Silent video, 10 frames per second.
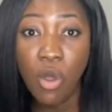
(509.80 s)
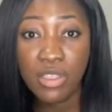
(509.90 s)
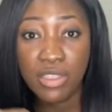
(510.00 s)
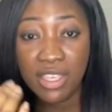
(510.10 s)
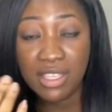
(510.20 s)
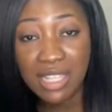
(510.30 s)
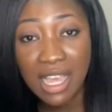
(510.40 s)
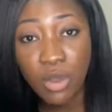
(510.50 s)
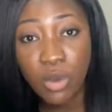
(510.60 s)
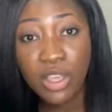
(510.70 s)
on the things
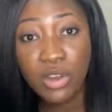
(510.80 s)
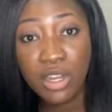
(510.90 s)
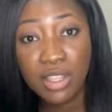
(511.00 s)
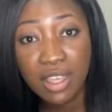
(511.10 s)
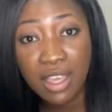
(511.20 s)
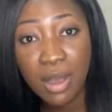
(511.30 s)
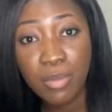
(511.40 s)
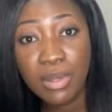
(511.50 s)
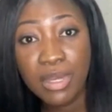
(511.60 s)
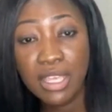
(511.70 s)
that are going on in the
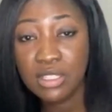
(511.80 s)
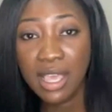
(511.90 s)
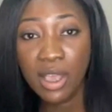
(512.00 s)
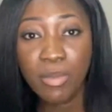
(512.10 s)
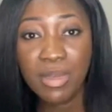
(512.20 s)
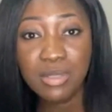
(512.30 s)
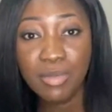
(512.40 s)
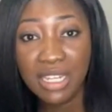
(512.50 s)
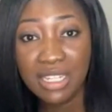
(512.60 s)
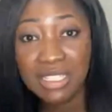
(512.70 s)
company to help us
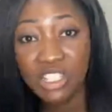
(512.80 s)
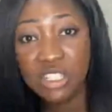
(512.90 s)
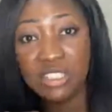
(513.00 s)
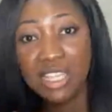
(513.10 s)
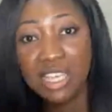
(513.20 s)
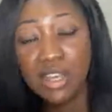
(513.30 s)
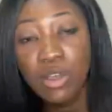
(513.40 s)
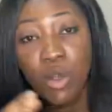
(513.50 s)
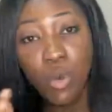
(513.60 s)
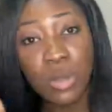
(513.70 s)
make decisions that
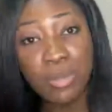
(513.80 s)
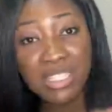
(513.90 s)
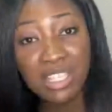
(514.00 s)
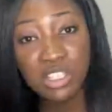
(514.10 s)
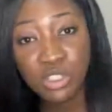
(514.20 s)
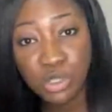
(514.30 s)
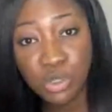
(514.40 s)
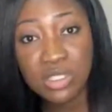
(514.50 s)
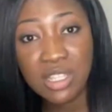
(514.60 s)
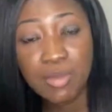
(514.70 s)
would better
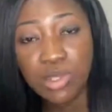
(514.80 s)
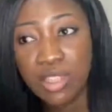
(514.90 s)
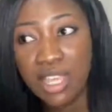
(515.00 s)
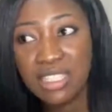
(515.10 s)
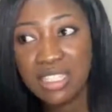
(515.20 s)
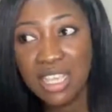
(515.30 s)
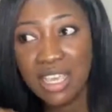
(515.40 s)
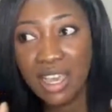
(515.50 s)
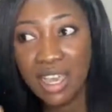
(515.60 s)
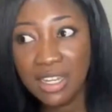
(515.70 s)
suit them so that
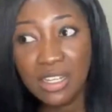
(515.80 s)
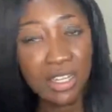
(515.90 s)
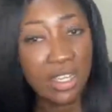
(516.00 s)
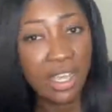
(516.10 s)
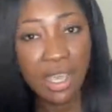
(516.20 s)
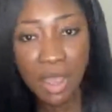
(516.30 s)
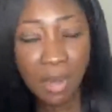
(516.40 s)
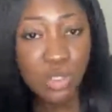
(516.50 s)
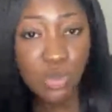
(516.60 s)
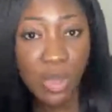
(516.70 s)
they can
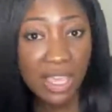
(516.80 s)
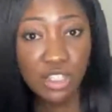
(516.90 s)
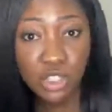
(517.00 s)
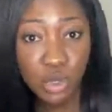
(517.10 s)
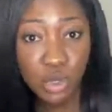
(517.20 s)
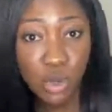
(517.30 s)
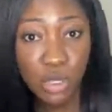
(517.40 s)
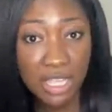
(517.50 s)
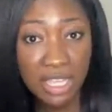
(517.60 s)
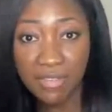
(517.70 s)
come to work and
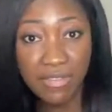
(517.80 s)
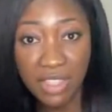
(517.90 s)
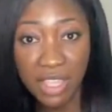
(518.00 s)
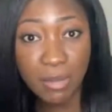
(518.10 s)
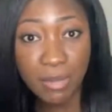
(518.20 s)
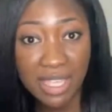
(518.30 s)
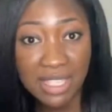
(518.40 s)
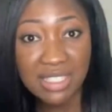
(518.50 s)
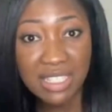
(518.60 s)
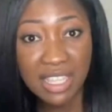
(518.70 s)
show and get their
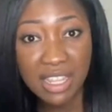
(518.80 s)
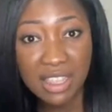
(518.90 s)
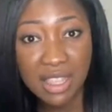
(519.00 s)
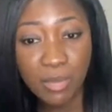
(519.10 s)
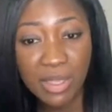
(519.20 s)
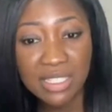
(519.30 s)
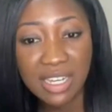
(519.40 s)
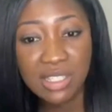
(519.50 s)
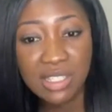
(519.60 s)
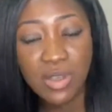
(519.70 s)
best in the
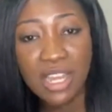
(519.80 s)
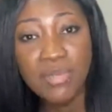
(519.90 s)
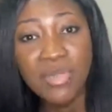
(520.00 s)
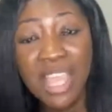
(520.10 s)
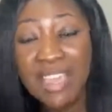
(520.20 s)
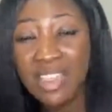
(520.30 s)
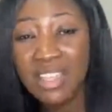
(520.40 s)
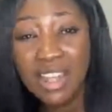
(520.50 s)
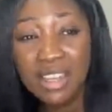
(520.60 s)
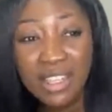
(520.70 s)
business, right? And
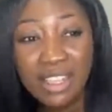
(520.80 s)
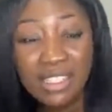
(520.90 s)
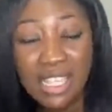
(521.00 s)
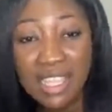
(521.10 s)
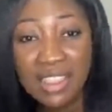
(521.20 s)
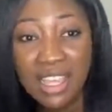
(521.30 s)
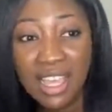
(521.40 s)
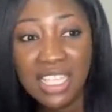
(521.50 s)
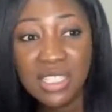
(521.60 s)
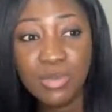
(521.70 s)
then another side
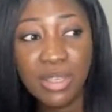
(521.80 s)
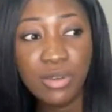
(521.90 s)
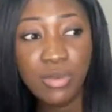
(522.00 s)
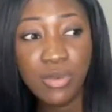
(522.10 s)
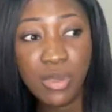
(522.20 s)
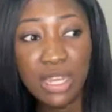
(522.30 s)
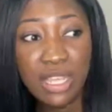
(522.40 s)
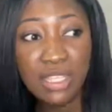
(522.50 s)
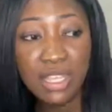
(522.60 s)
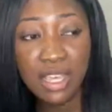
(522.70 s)
that has been
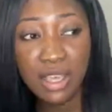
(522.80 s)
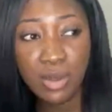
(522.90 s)
really